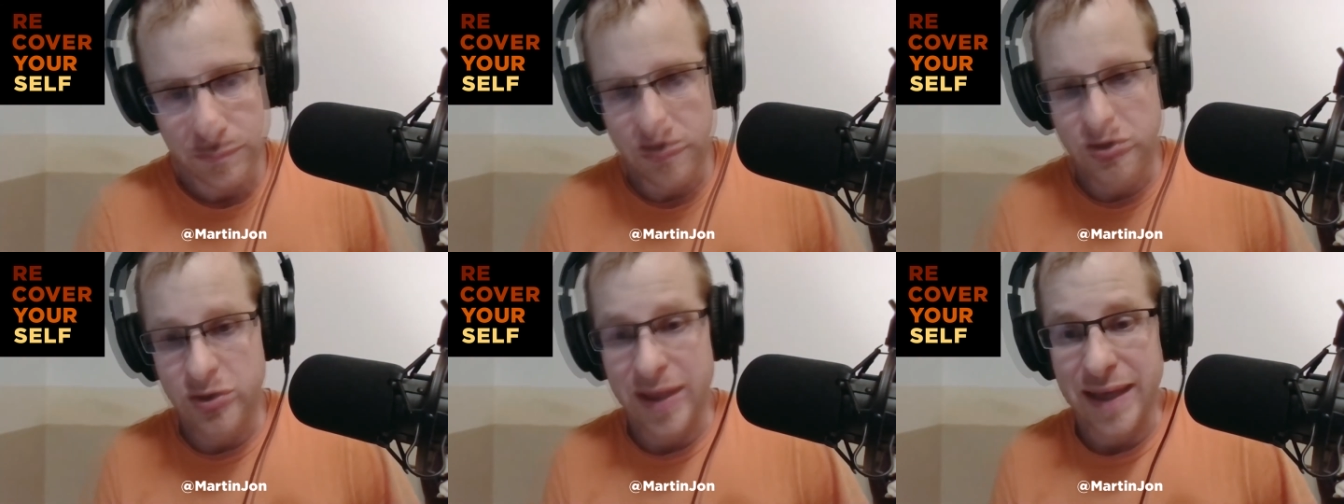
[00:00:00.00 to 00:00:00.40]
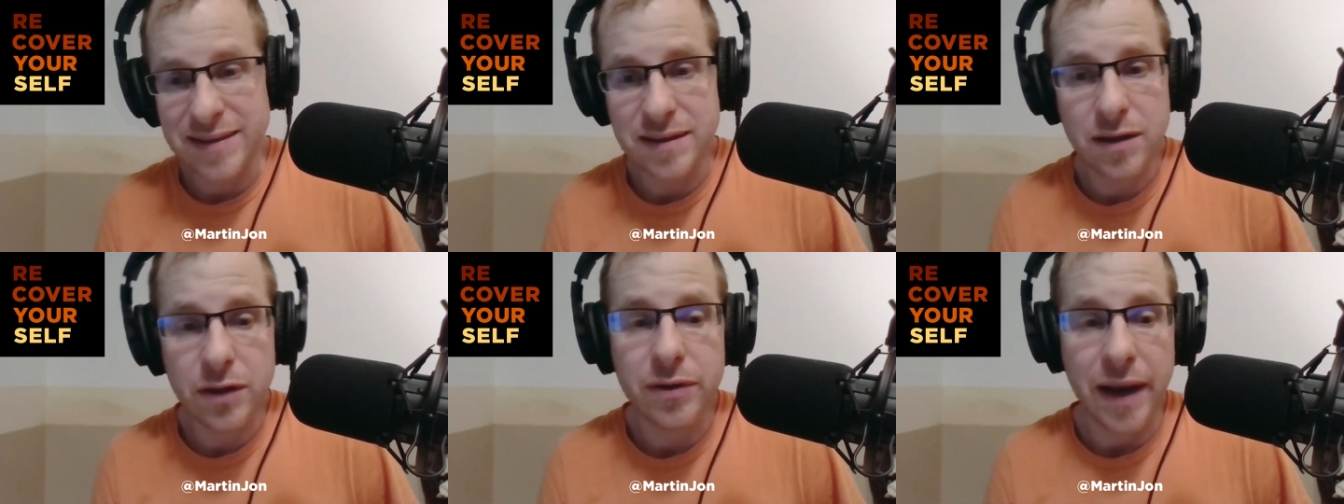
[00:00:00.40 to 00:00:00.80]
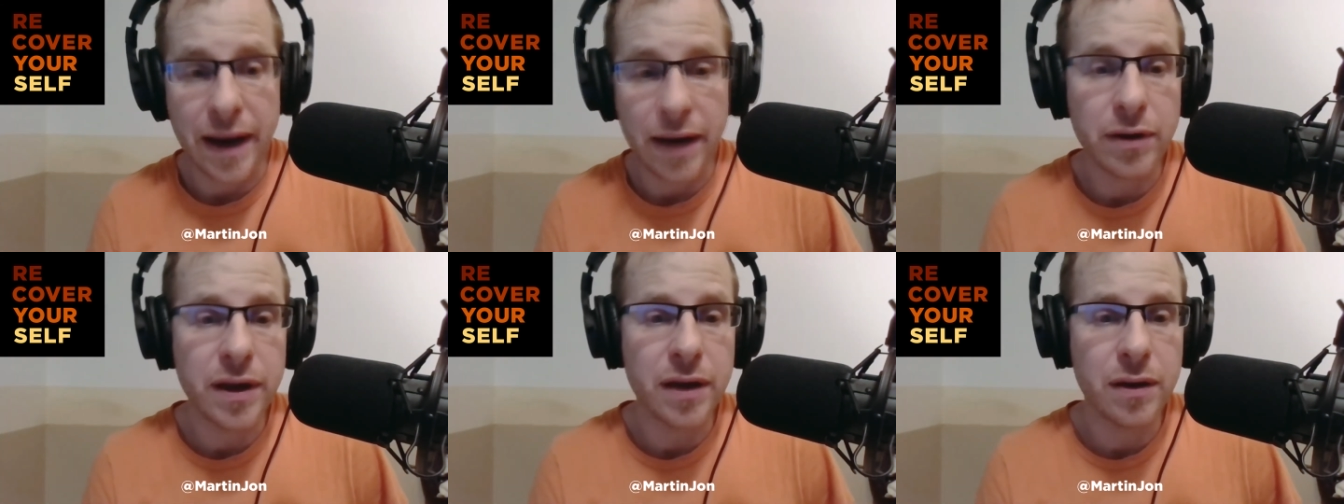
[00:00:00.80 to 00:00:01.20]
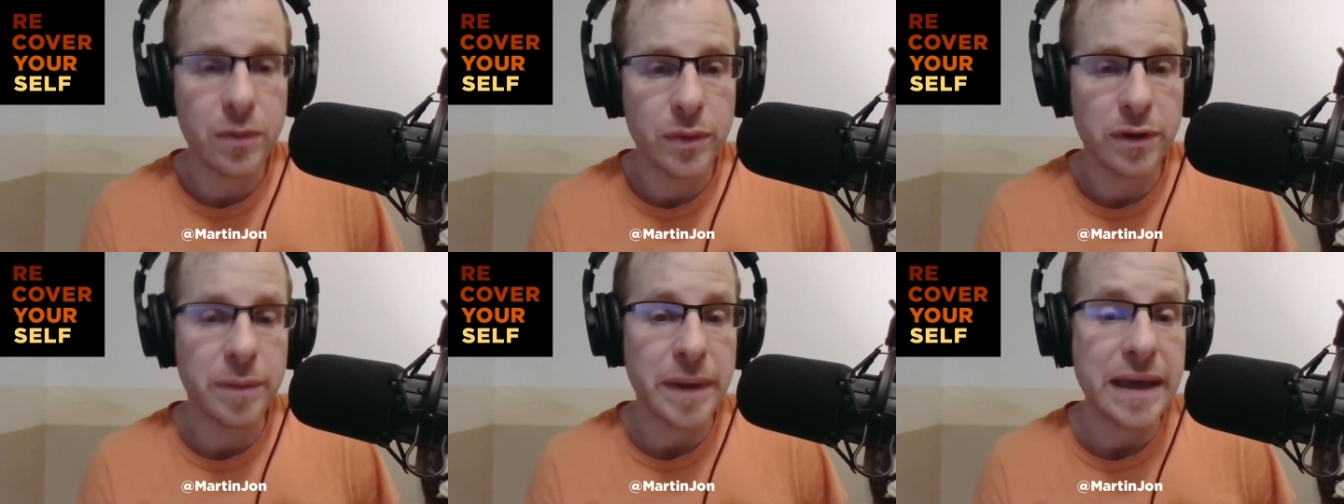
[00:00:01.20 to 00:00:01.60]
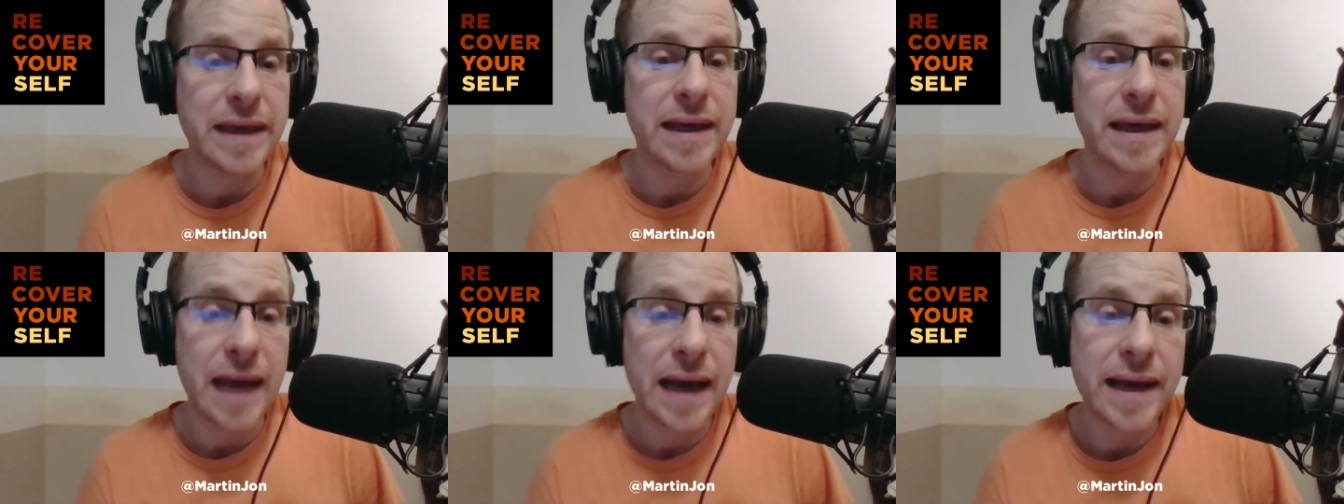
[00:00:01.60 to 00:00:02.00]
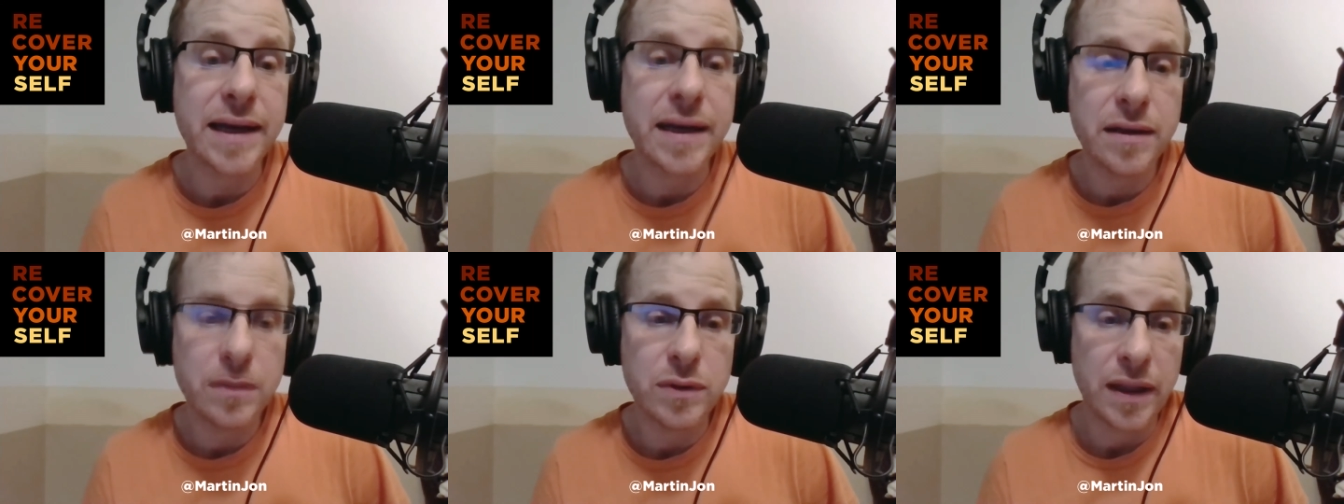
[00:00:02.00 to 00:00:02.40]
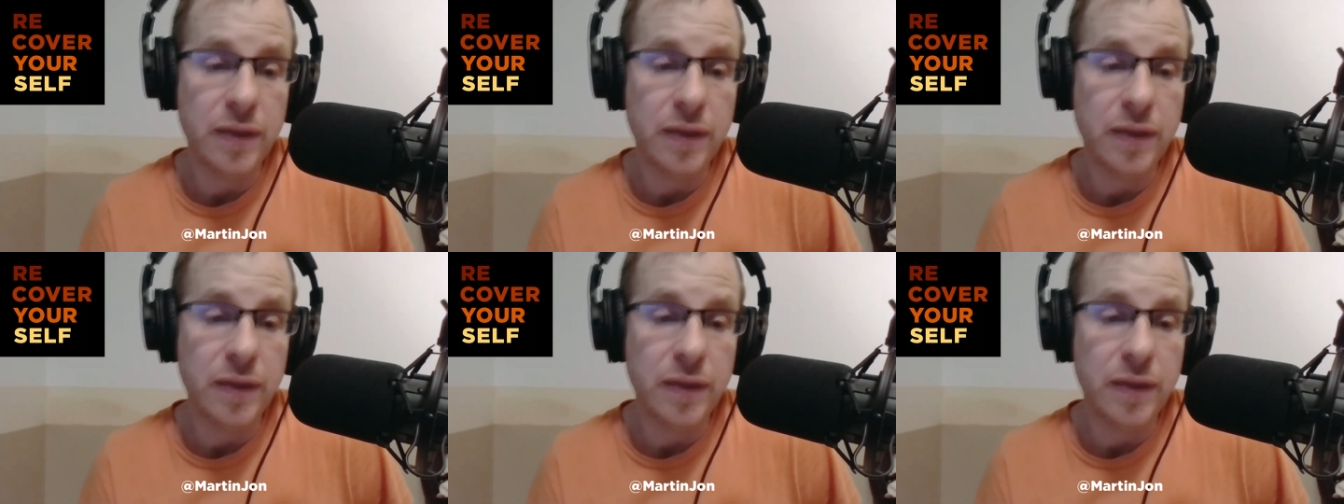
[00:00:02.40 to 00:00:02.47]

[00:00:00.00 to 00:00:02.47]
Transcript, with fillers: So that's another area we're being guided.